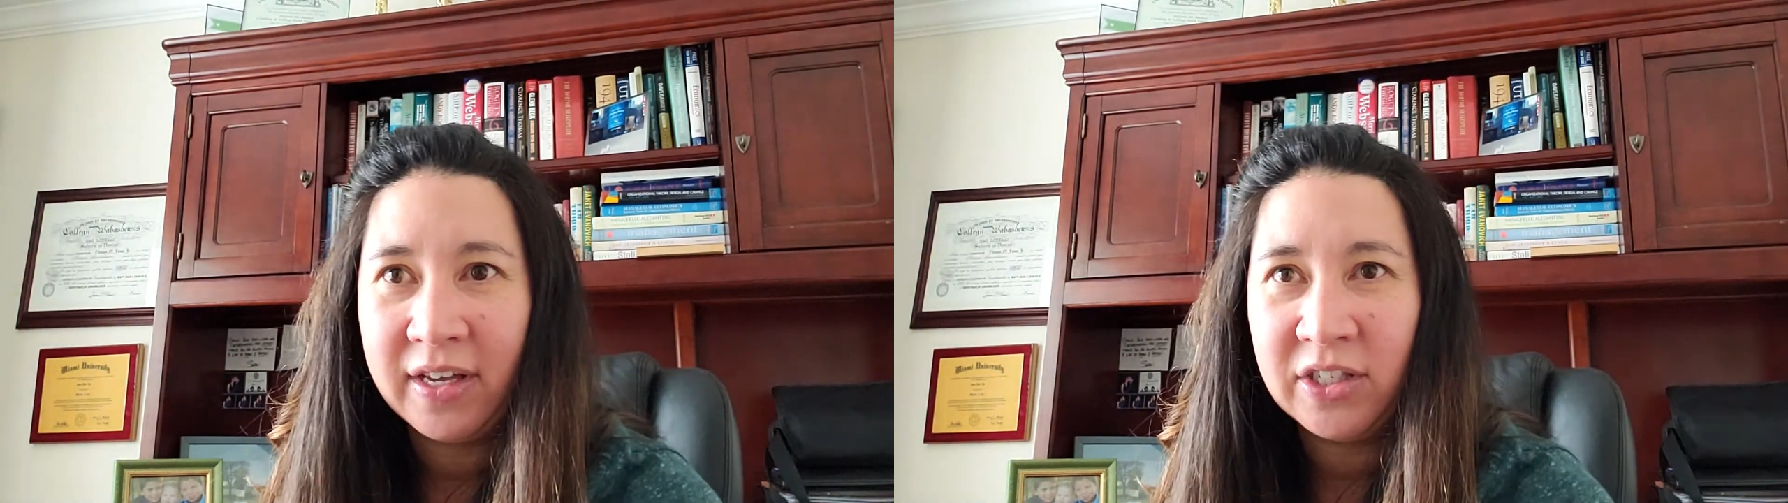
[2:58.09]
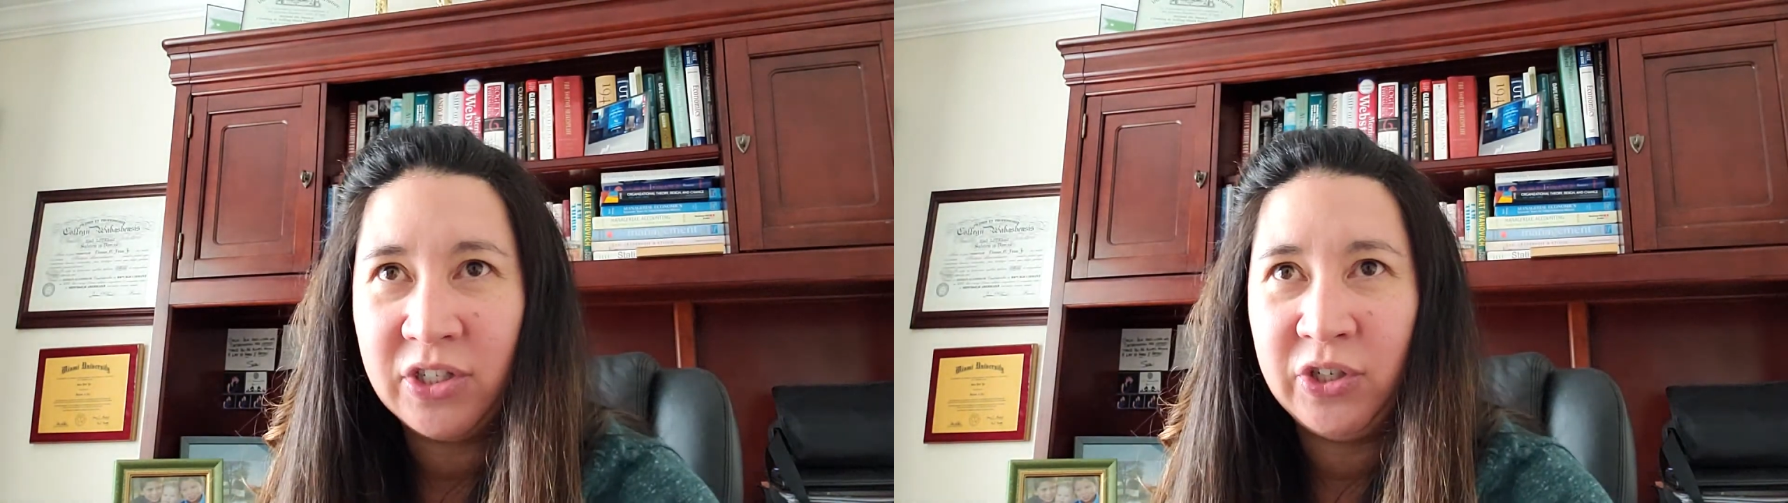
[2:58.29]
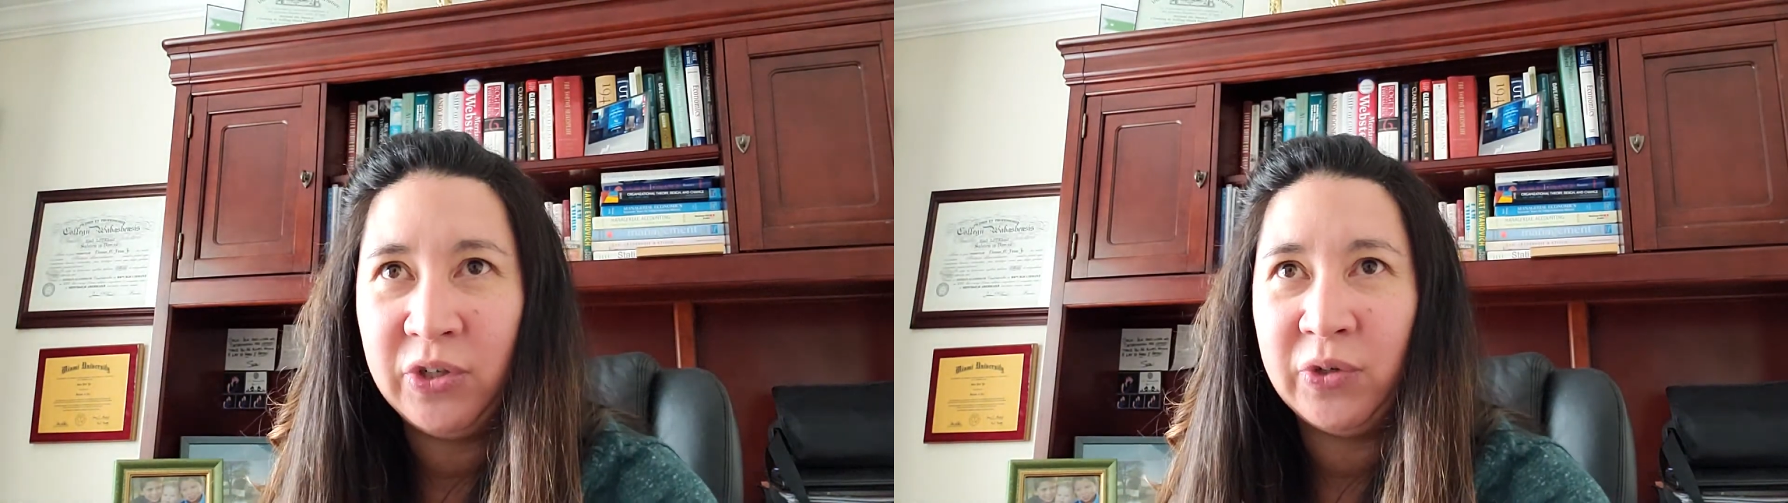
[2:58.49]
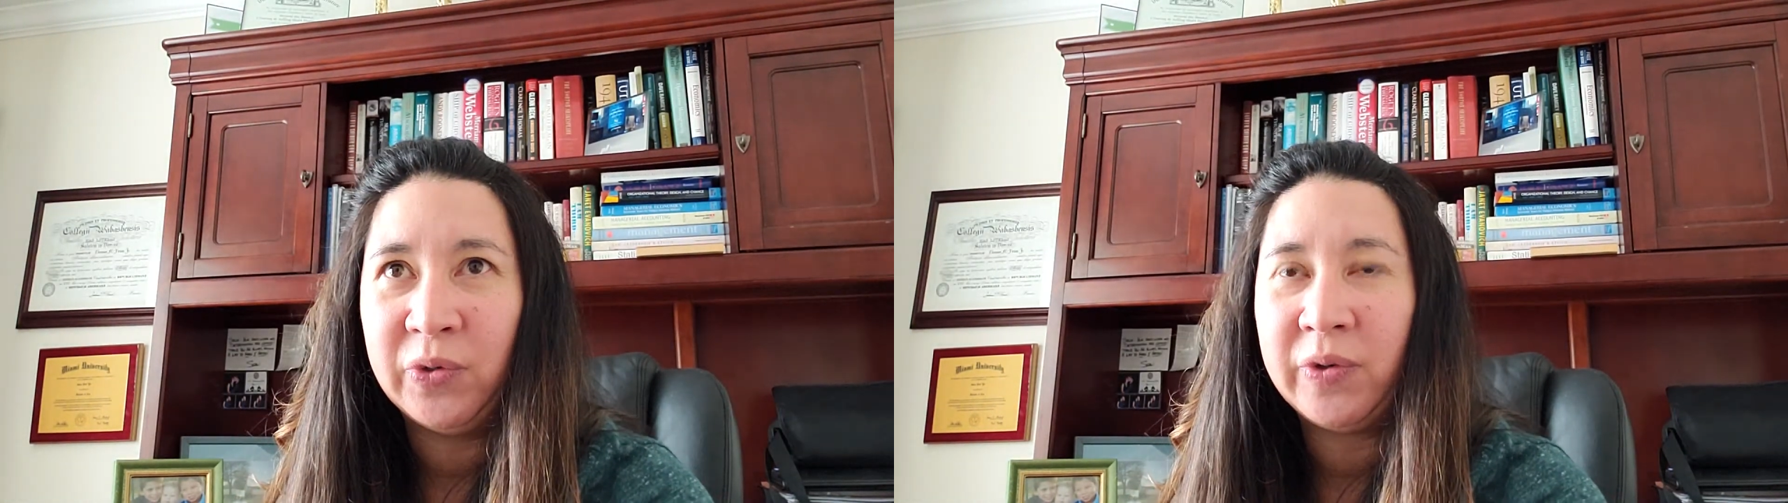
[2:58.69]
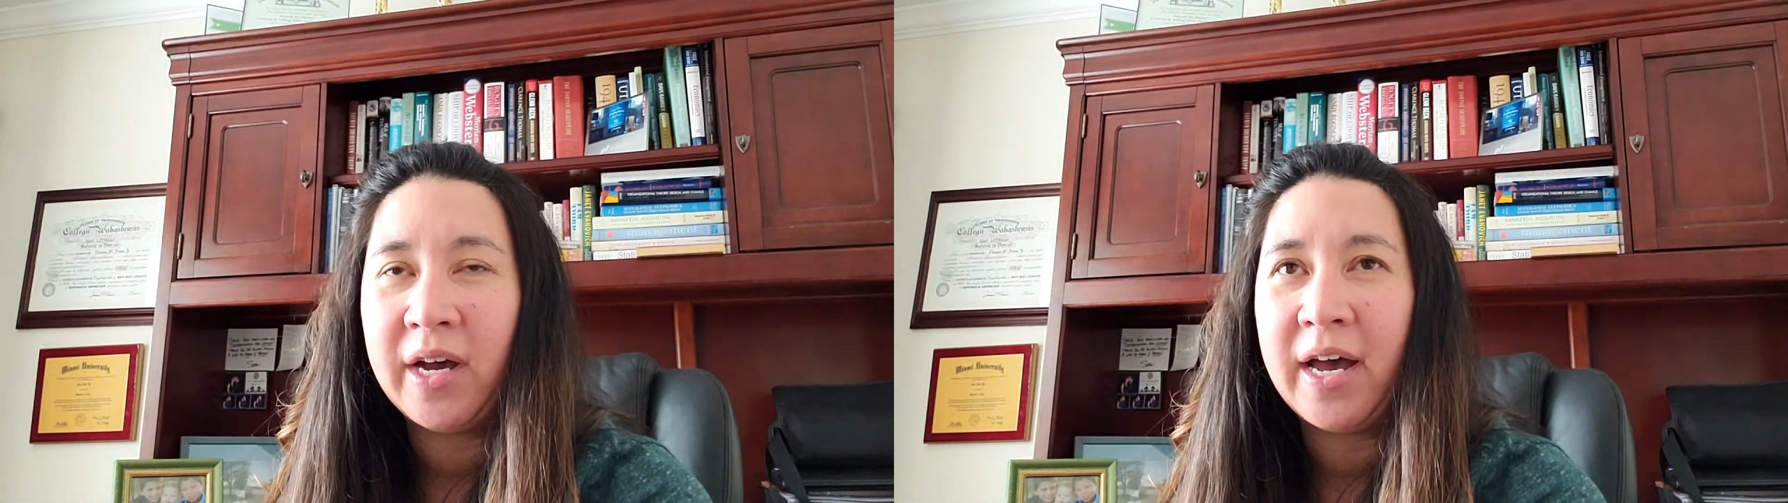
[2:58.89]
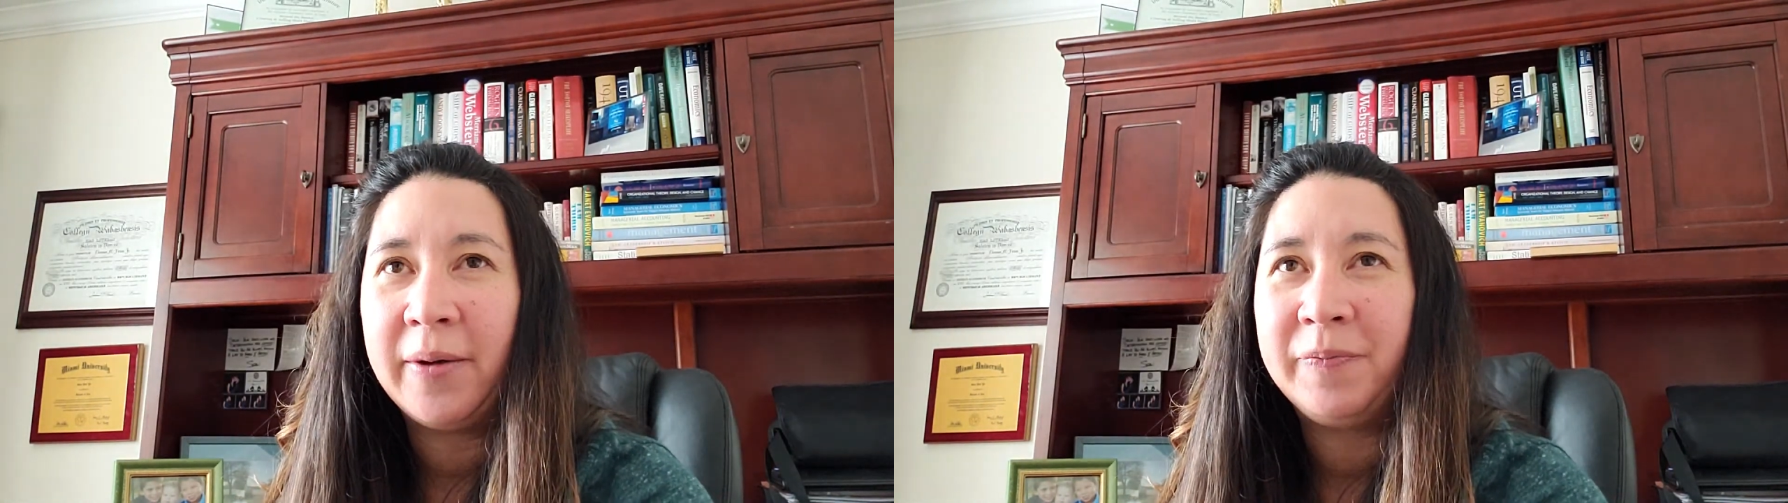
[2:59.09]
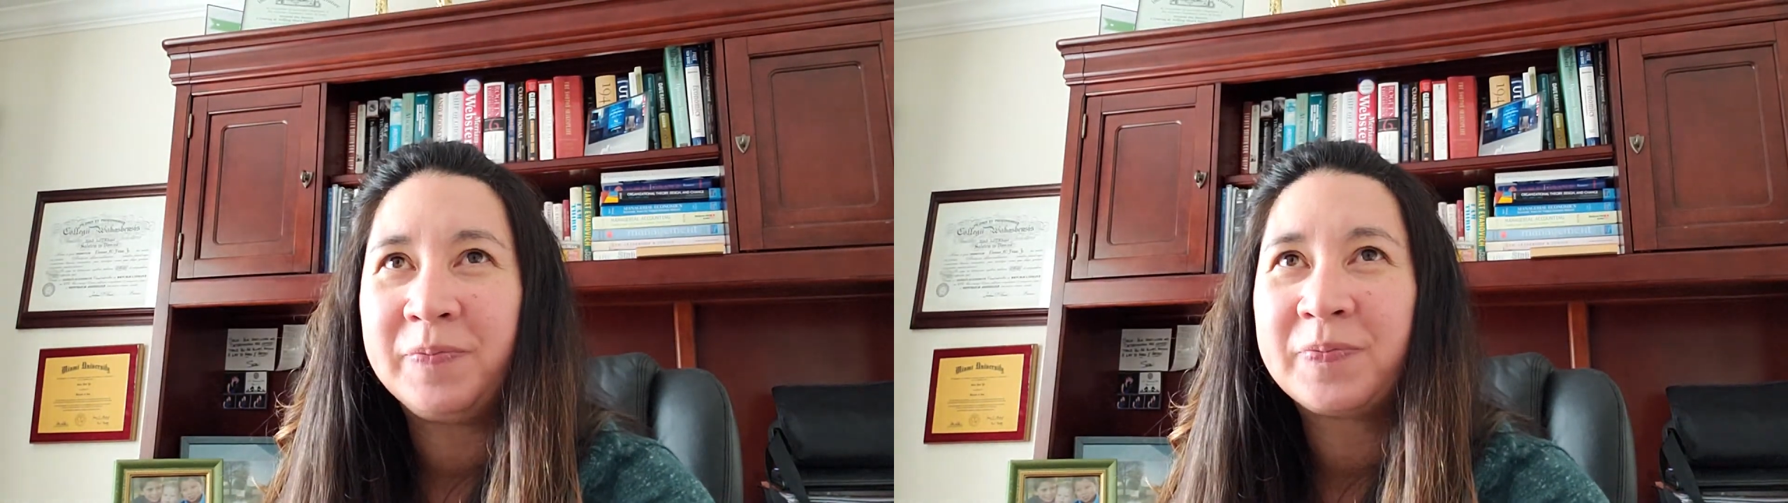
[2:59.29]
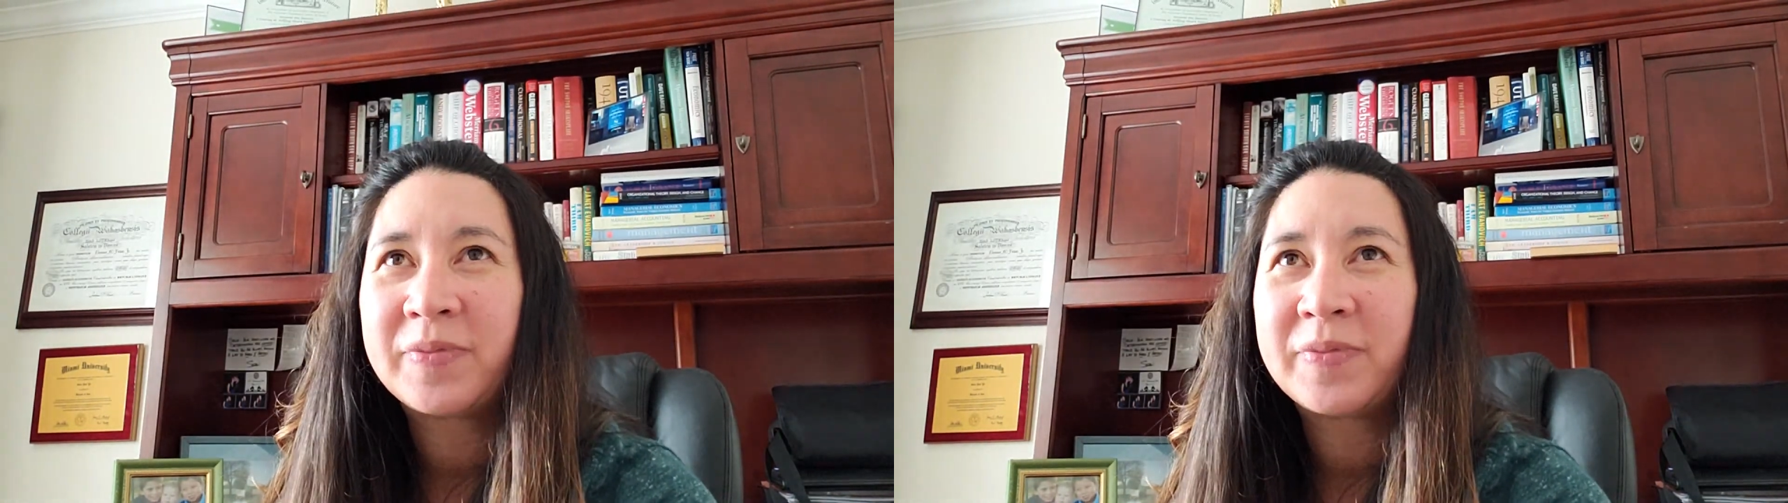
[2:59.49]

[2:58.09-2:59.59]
into um,